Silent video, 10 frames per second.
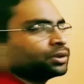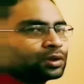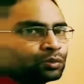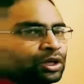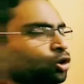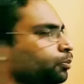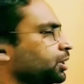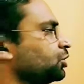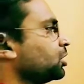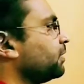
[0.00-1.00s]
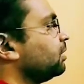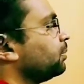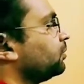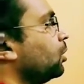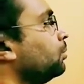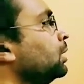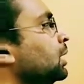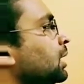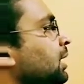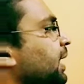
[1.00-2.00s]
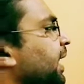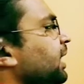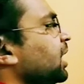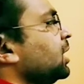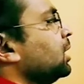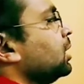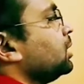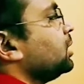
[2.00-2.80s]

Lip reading: This is one operation I will perform, and then